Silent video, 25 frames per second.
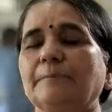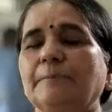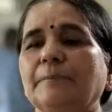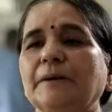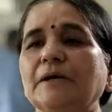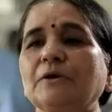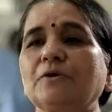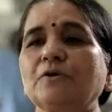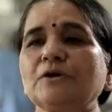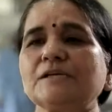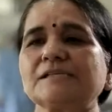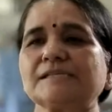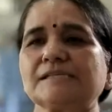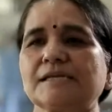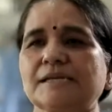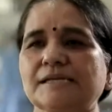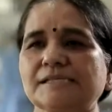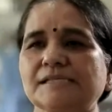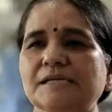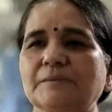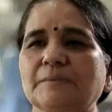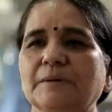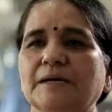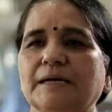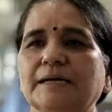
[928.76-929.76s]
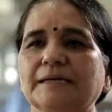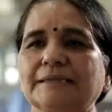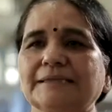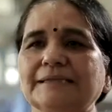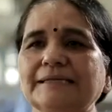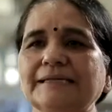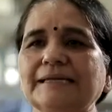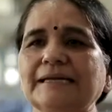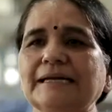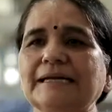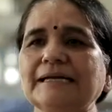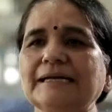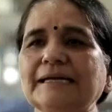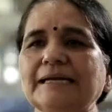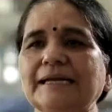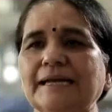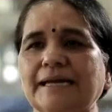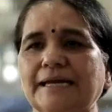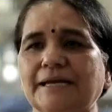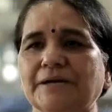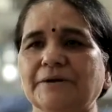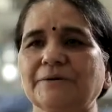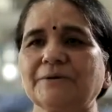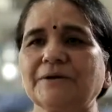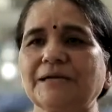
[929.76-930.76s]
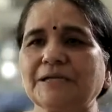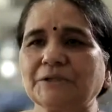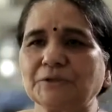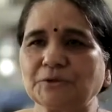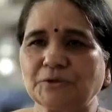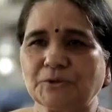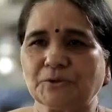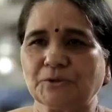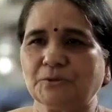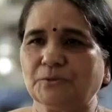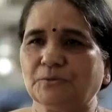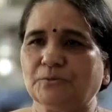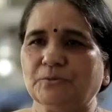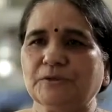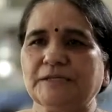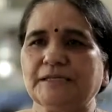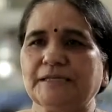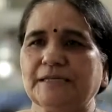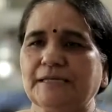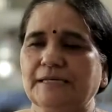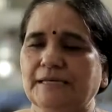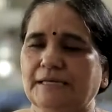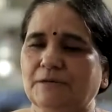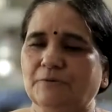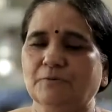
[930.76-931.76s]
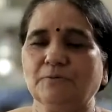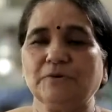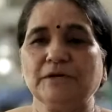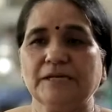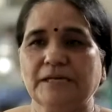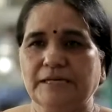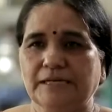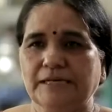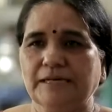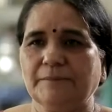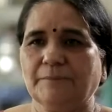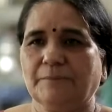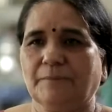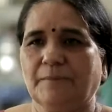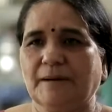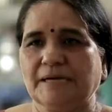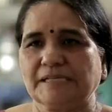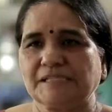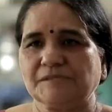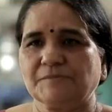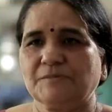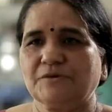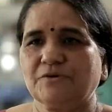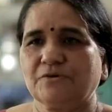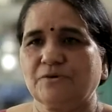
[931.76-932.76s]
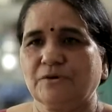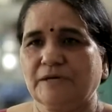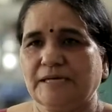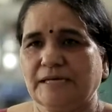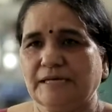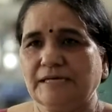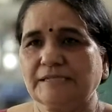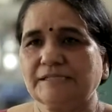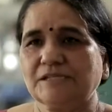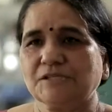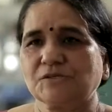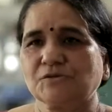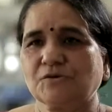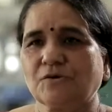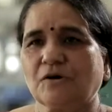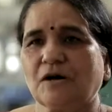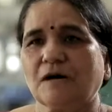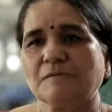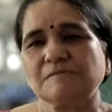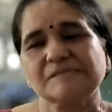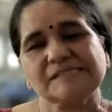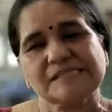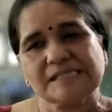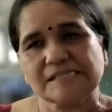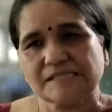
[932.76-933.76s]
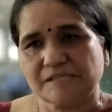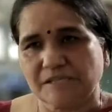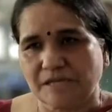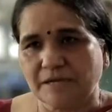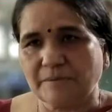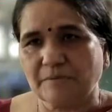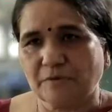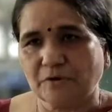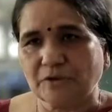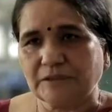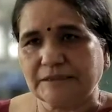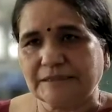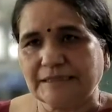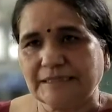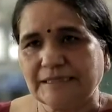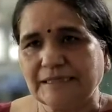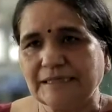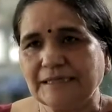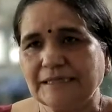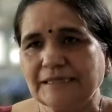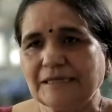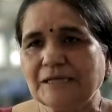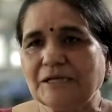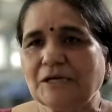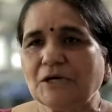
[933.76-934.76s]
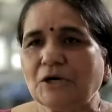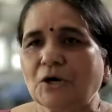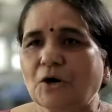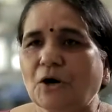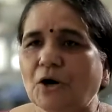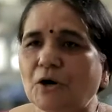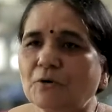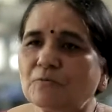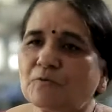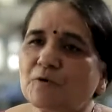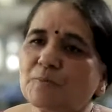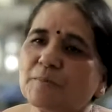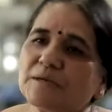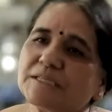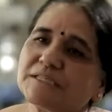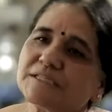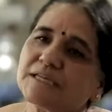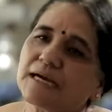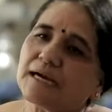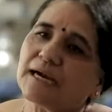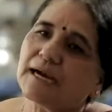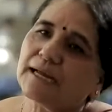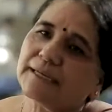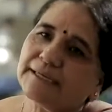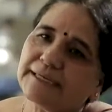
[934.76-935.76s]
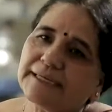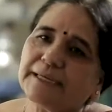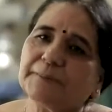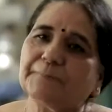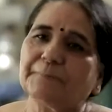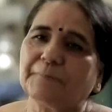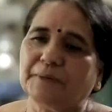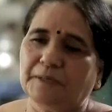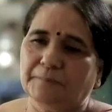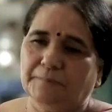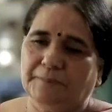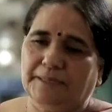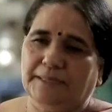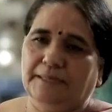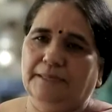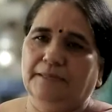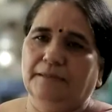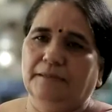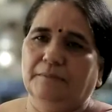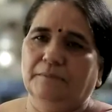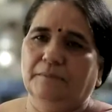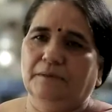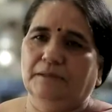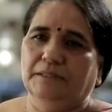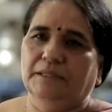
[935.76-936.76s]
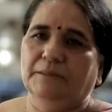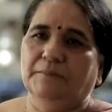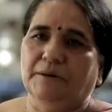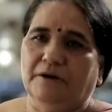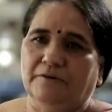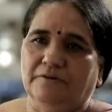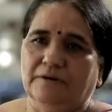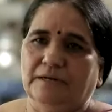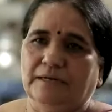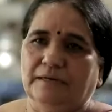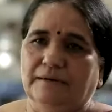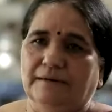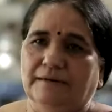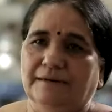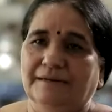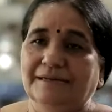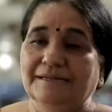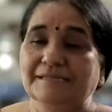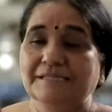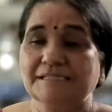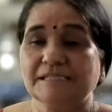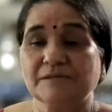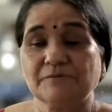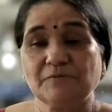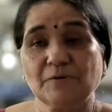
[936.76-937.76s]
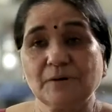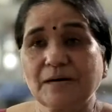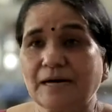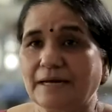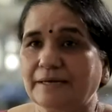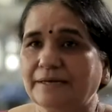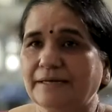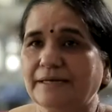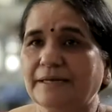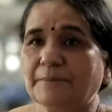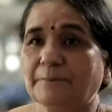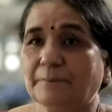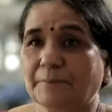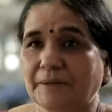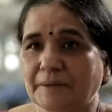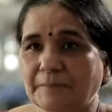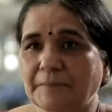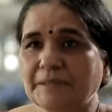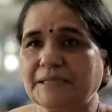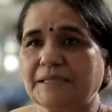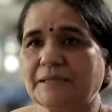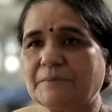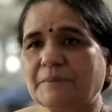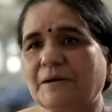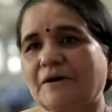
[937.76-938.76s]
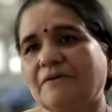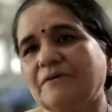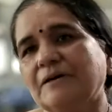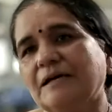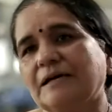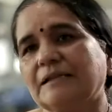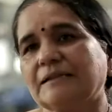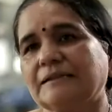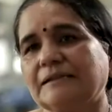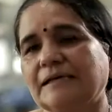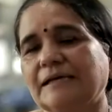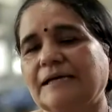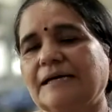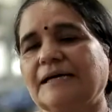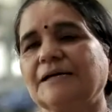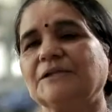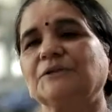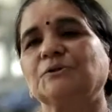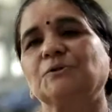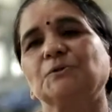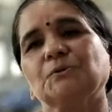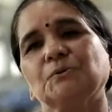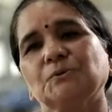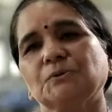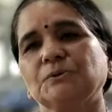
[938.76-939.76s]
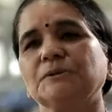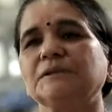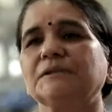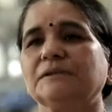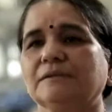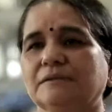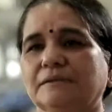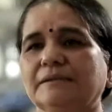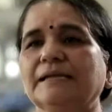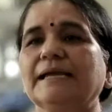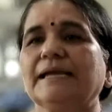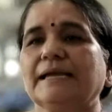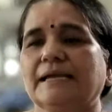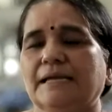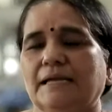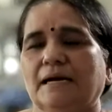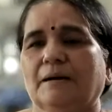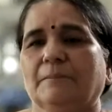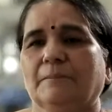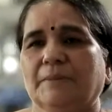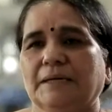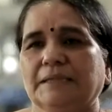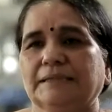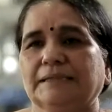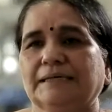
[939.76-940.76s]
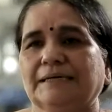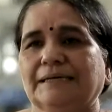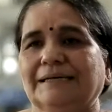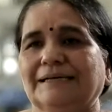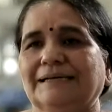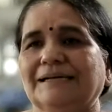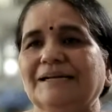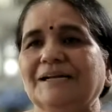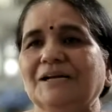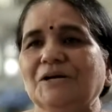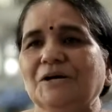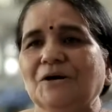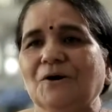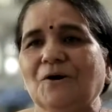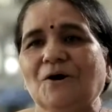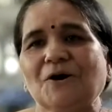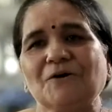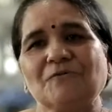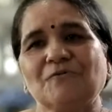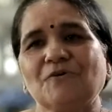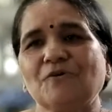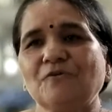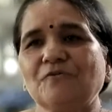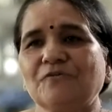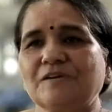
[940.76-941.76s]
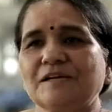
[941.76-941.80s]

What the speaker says: she holds just her nipple towards the child by putting her fingers around the areola. We call this scissoring. However, this means that the child ends up putting pressure only on the nipple. As a result, the milk doesn't flow and the baby gets